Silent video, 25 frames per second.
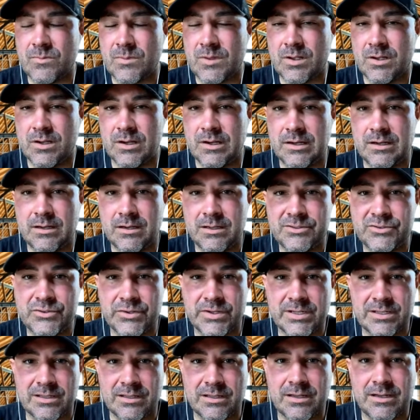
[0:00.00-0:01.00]
I
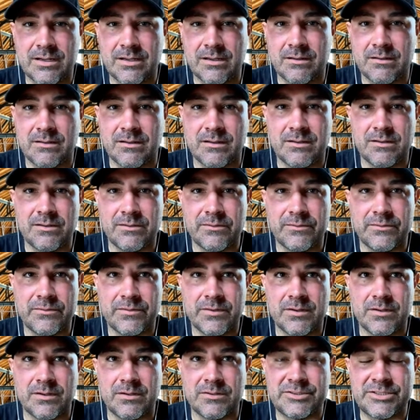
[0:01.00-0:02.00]
drank a lot
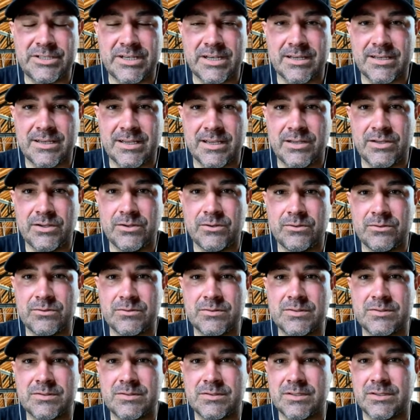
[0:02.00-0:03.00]
of Jack Daniels.